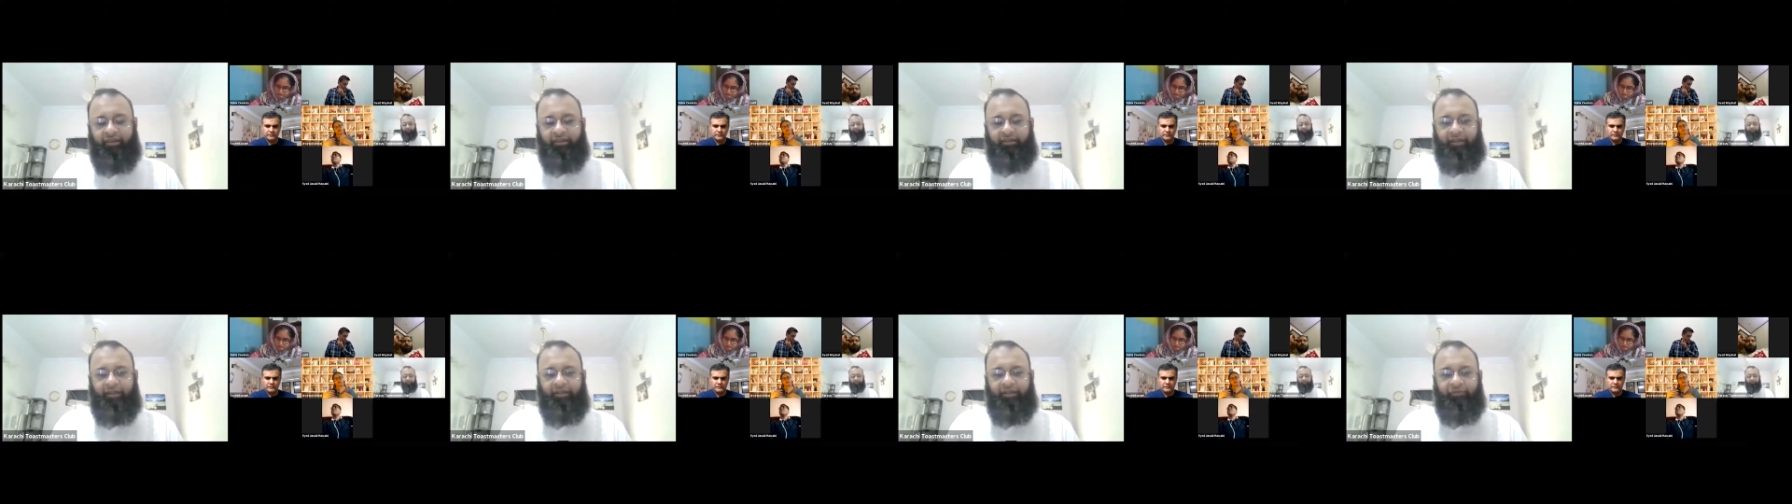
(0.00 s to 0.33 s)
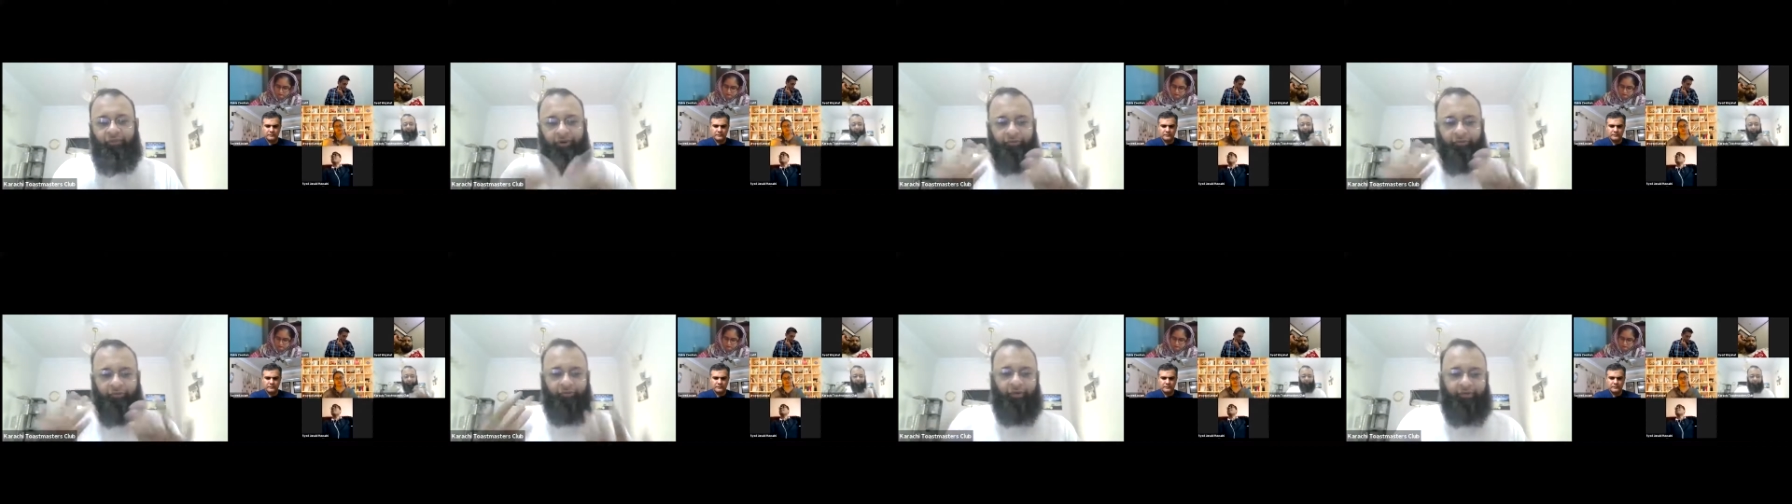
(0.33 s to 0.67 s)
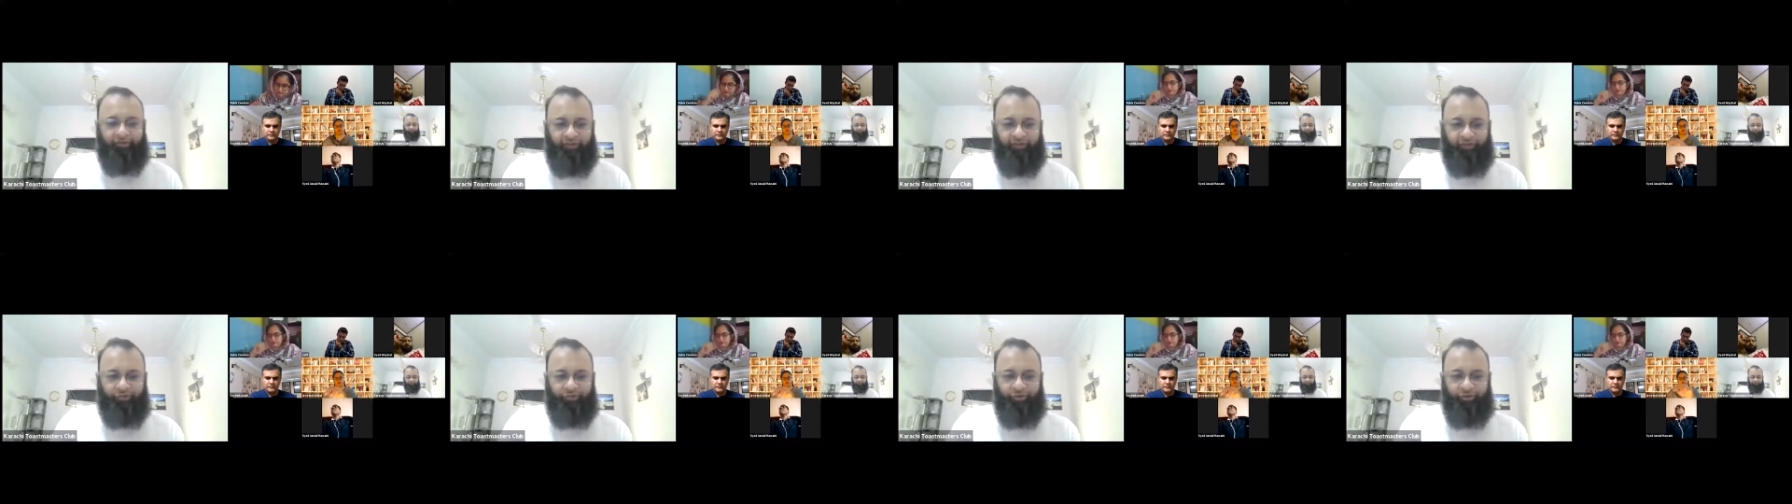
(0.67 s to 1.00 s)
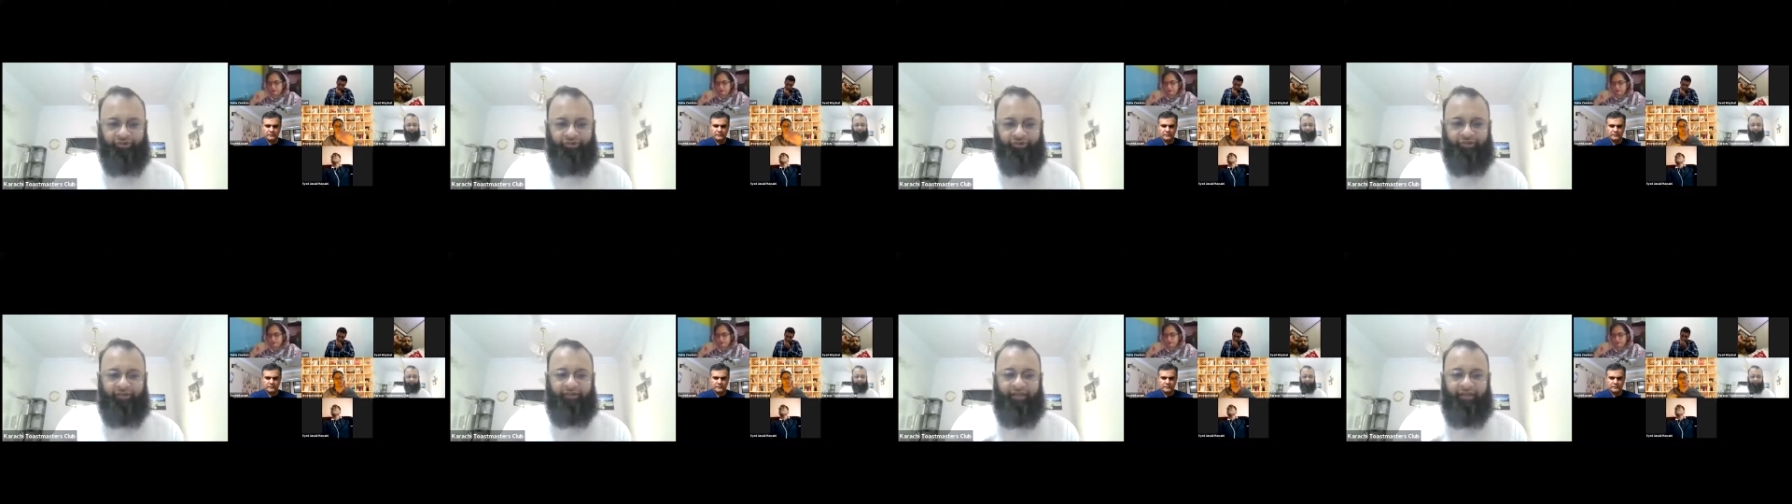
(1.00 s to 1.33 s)
That what was the
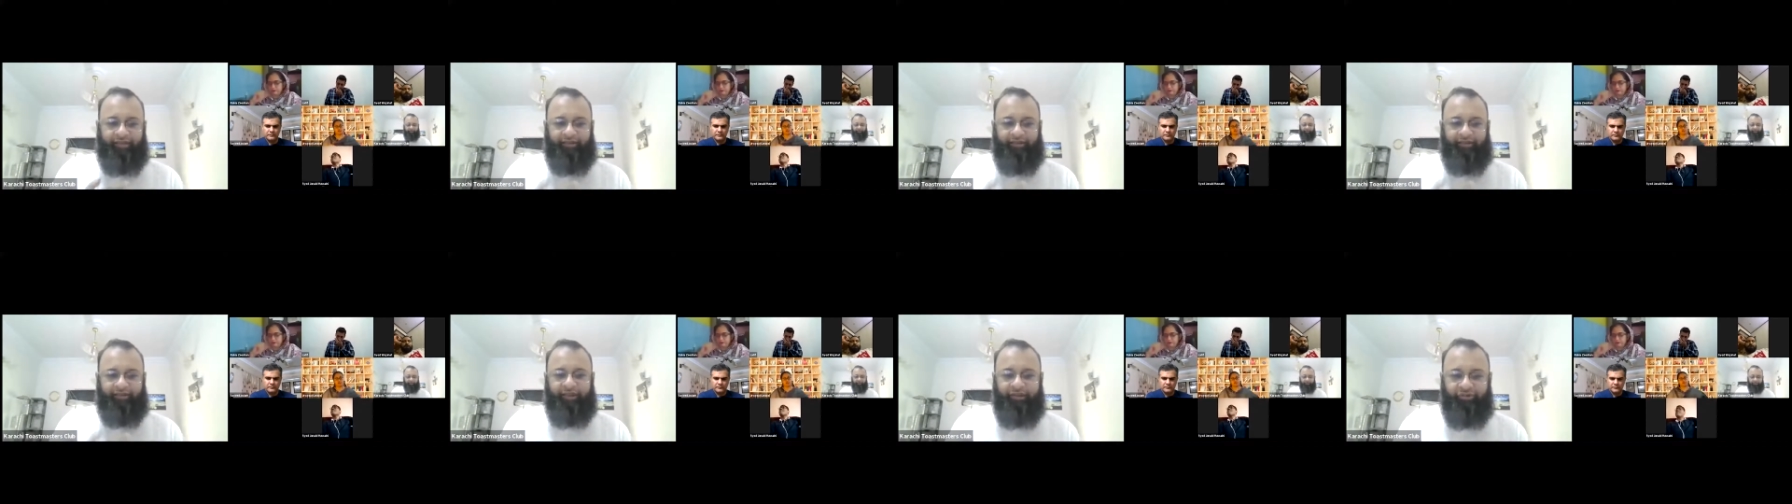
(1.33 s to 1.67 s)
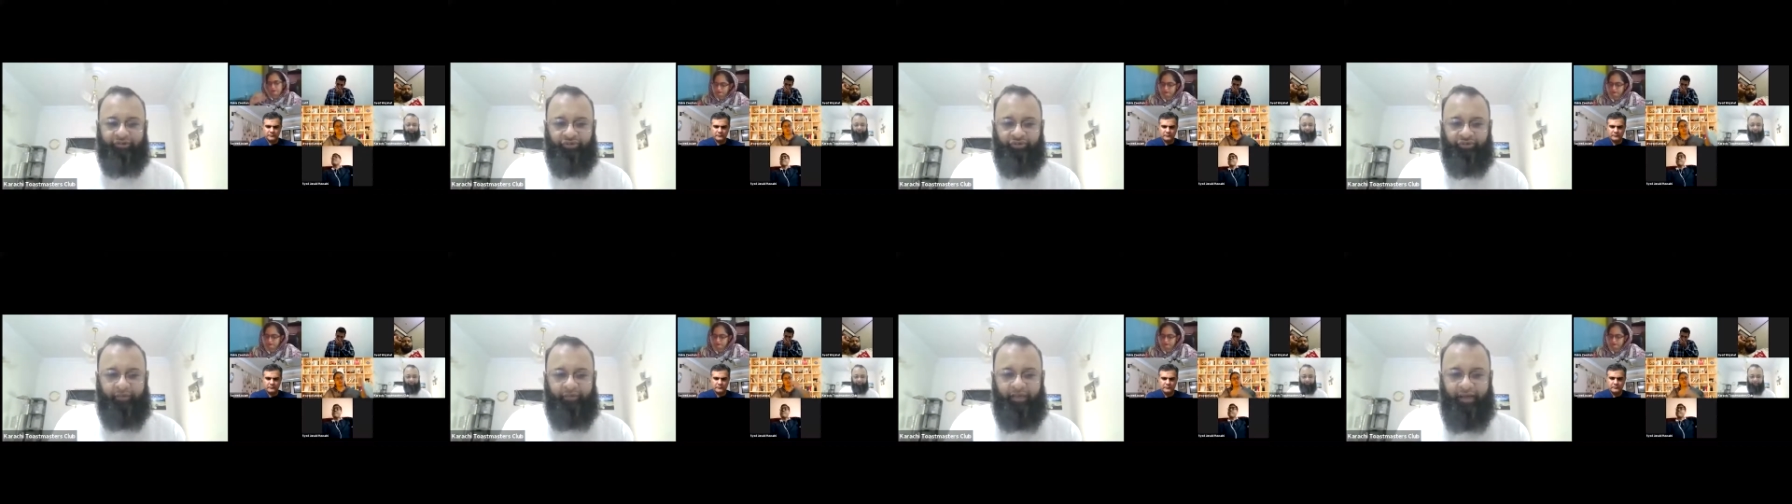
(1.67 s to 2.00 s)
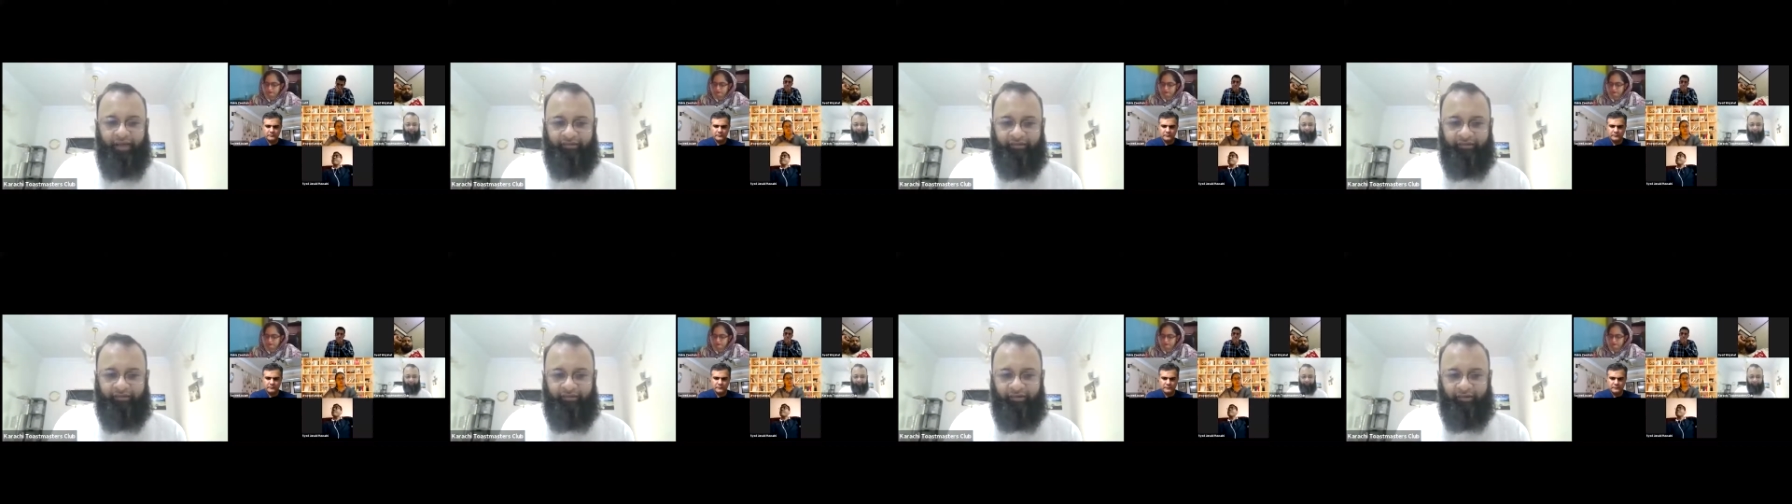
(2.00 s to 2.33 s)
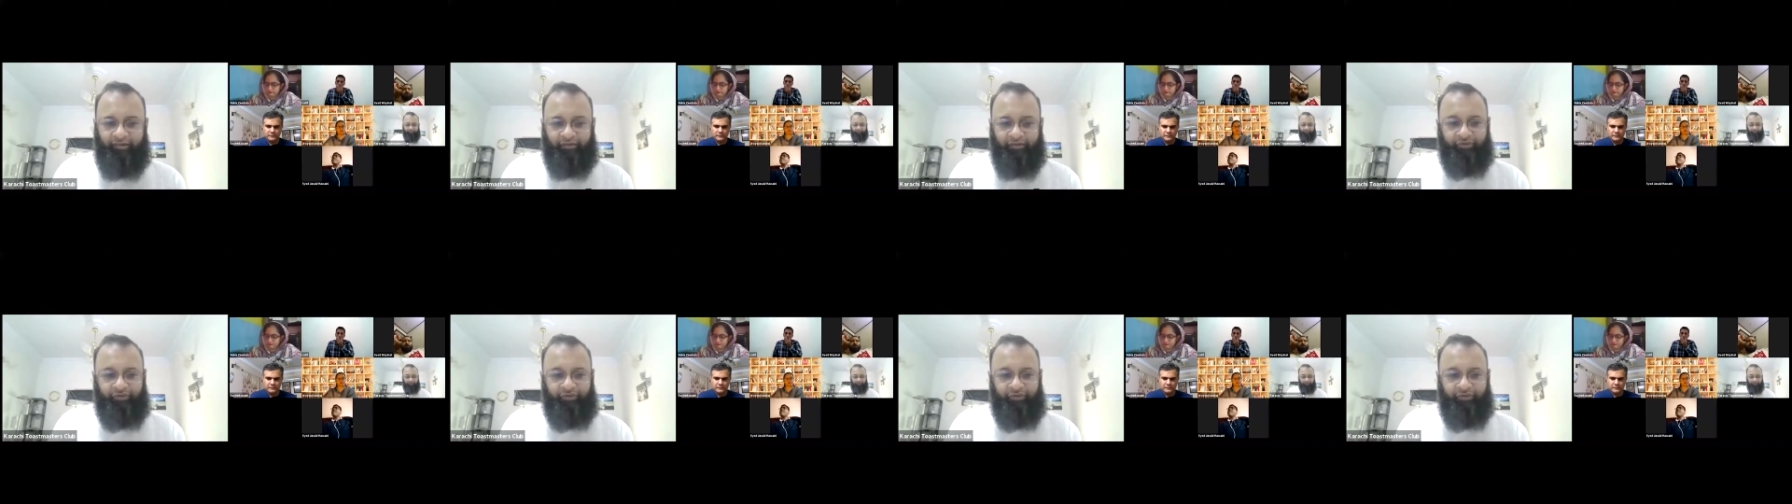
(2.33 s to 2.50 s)
question that needs to be answered.